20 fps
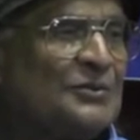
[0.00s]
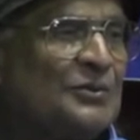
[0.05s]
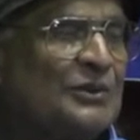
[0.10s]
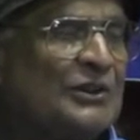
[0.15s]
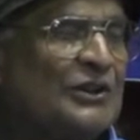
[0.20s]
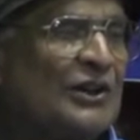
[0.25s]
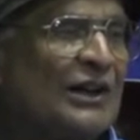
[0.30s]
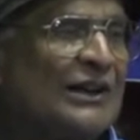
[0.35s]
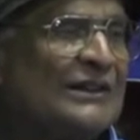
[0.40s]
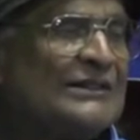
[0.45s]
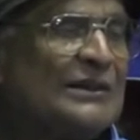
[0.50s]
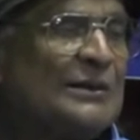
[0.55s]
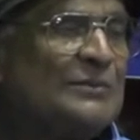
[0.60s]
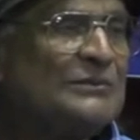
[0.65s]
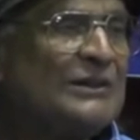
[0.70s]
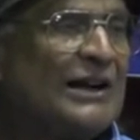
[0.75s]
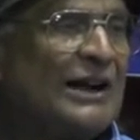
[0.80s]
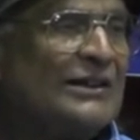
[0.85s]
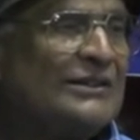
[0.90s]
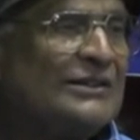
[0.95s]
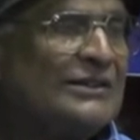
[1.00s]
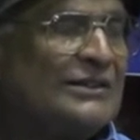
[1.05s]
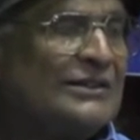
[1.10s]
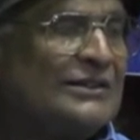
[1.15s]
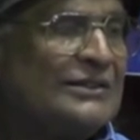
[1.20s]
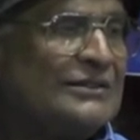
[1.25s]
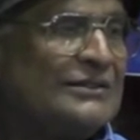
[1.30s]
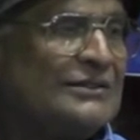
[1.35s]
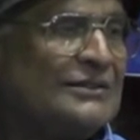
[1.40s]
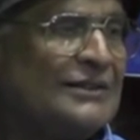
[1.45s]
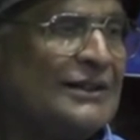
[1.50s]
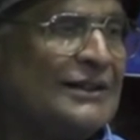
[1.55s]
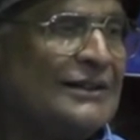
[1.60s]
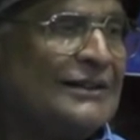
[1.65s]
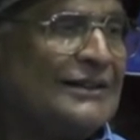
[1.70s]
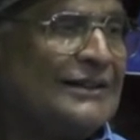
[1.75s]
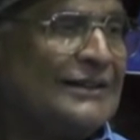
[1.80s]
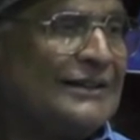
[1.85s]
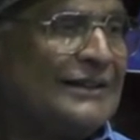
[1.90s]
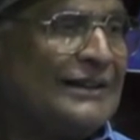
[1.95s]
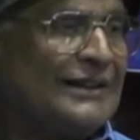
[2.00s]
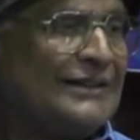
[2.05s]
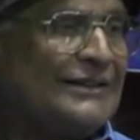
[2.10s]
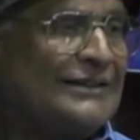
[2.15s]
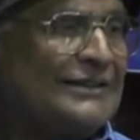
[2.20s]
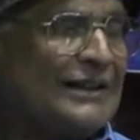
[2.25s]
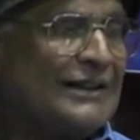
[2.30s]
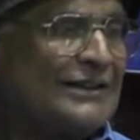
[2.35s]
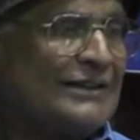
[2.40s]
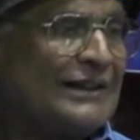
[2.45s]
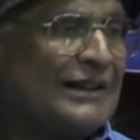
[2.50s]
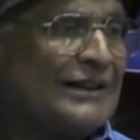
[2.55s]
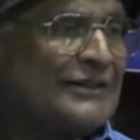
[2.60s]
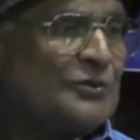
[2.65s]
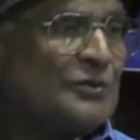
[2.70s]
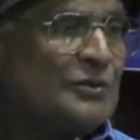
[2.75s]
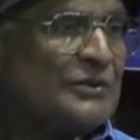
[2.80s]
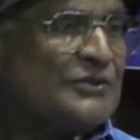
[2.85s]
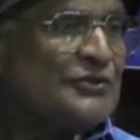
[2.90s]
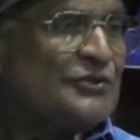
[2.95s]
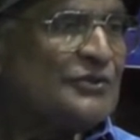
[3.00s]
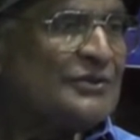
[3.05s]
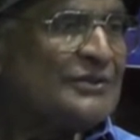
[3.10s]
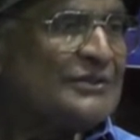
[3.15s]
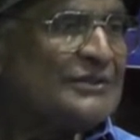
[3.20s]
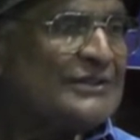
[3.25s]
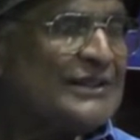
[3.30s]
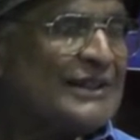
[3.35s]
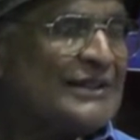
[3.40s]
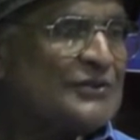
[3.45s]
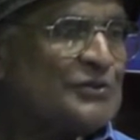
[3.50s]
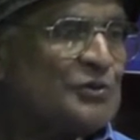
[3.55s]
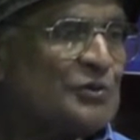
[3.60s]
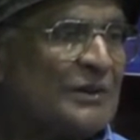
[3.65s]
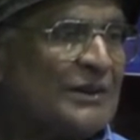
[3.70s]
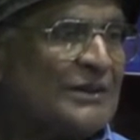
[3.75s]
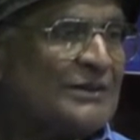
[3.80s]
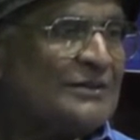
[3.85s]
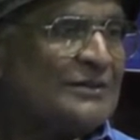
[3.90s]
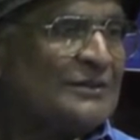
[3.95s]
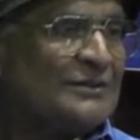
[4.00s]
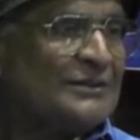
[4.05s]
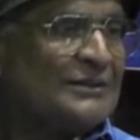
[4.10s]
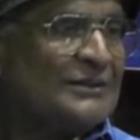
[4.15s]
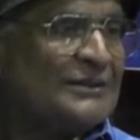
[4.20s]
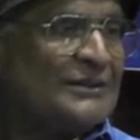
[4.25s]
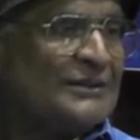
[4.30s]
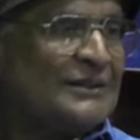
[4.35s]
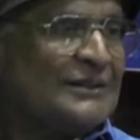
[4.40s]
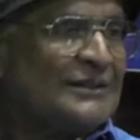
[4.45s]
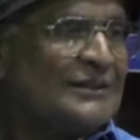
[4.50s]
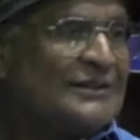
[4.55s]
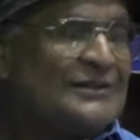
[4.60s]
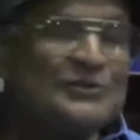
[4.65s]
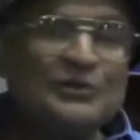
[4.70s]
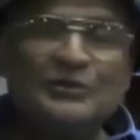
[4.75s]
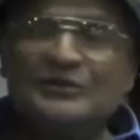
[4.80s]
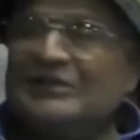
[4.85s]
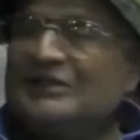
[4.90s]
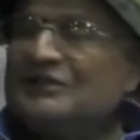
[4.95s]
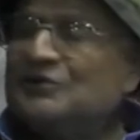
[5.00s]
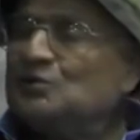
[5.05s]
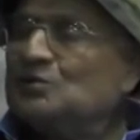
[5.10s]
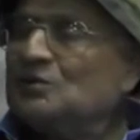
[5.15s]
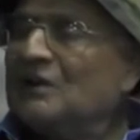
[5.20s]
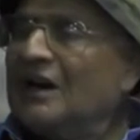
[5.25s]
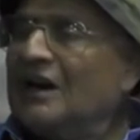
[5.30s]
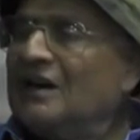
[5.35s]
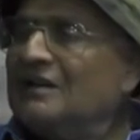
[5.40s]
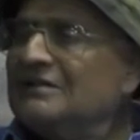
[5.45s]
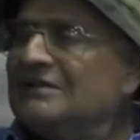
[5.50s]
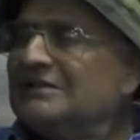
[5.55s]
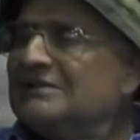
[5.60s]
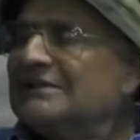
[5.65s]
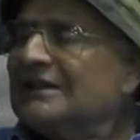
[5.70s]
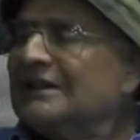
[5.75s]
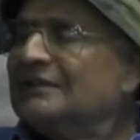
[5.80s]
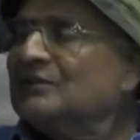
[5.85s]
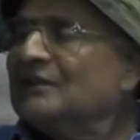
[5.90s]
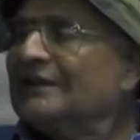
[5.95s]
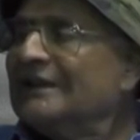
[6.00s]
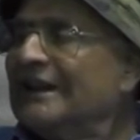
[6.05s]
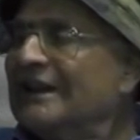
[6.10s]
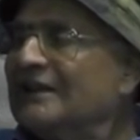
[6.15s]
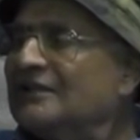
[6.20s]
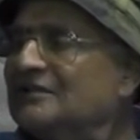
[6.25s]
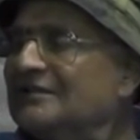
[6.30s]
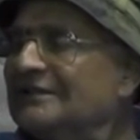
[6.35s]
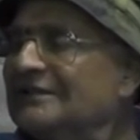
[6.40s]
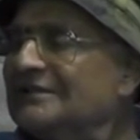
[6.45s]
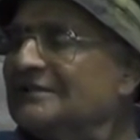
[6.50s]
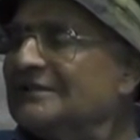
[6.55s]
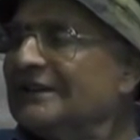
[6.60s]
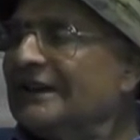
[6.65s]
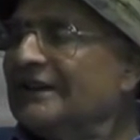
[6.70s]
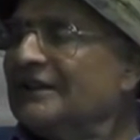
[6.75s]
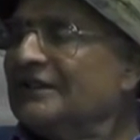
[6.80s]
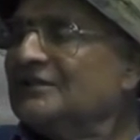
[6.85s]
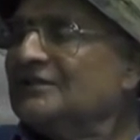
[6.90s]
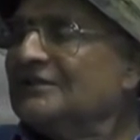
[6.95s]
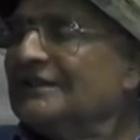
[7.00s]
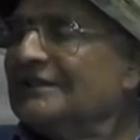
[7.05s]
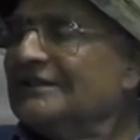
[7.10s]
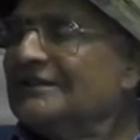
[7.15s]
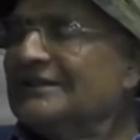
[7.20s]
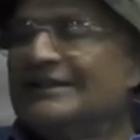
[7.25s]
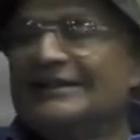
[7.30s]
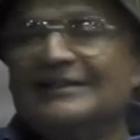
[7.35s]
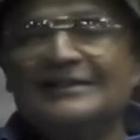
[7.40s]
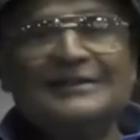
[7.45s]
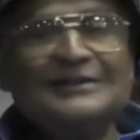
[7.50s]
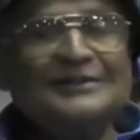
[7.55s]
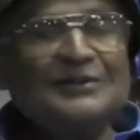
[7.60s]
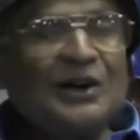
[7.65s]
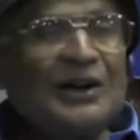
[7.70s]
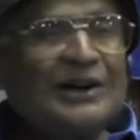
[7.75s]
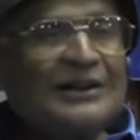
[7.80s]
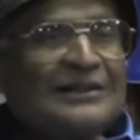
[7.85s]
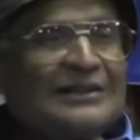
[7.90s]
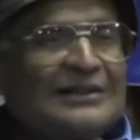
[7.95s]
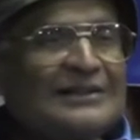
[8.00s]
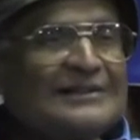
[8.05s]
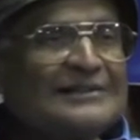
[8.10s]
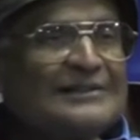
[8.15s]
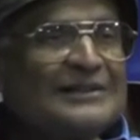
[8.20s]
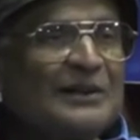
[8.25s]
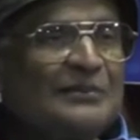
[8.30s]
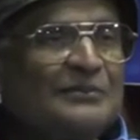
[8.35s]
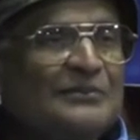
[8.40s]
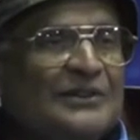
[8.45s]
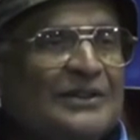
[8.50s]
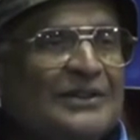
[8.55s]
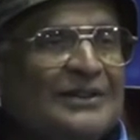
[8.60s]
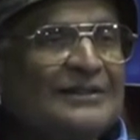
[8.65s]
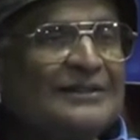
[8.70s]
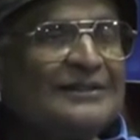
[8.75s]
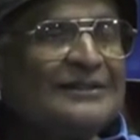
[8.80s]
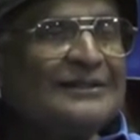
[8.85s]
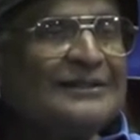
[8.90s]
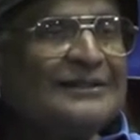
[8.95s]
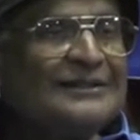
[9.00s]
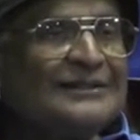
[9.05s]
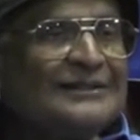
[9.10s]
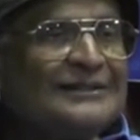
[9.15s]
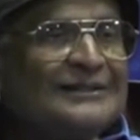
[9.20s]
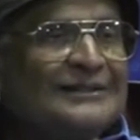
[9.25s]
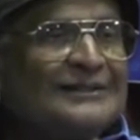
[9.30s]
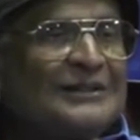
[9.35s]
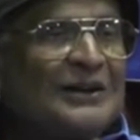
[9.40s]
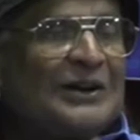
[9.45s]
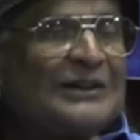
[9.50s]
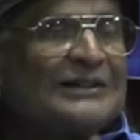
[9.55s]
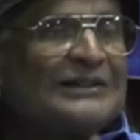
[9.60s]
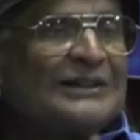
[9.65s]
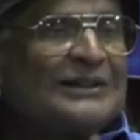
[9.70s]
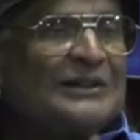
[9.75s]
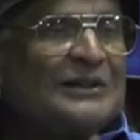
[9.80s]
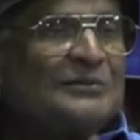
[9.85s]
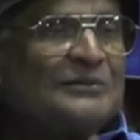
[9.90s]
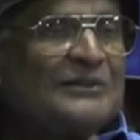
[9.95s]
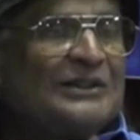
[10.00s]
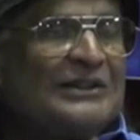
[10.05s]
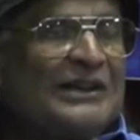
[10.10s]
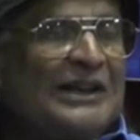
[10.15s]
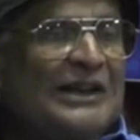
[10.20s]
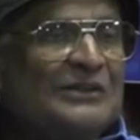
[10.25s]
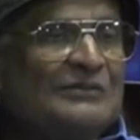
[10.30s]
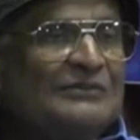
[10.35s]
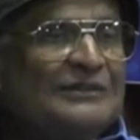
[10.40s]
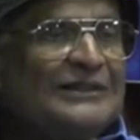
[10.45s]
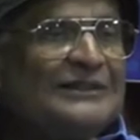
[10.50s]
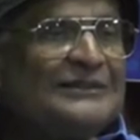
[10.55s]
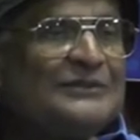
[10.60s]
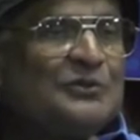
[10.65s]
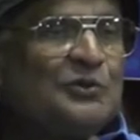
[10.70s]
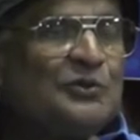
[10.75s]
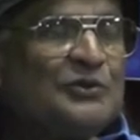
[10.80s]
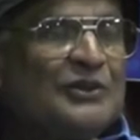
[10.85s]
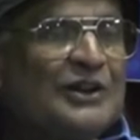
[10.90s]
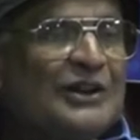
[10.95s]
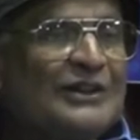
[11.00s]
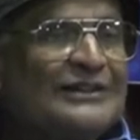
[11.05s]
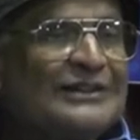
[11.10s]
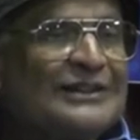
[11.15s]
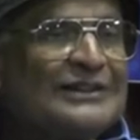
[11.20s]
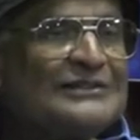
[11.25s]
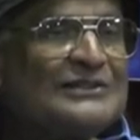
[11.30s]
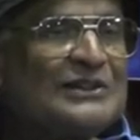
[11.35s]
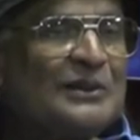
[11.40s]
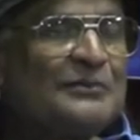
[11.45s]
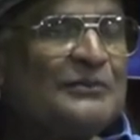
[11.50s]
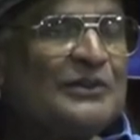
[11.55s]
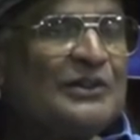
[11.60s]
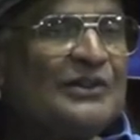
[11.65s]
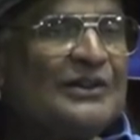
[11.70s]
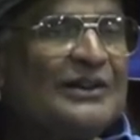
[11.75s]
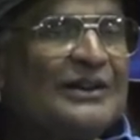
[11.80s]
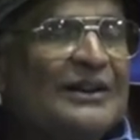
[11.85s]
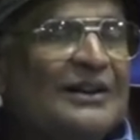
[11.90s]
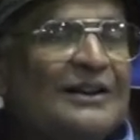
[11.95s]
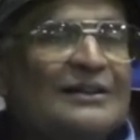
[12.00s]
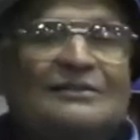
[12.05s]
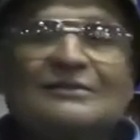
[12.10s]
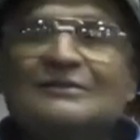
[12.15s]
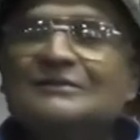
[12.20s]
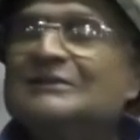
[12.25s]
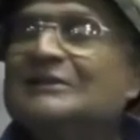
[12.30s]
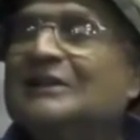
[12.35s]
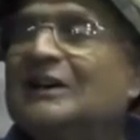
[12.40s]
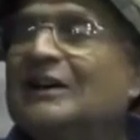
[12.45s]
We call them nadi in Indian language, Sanskrit. So these nadis are connecting the organs of the organ of the navel to the organs of the heart.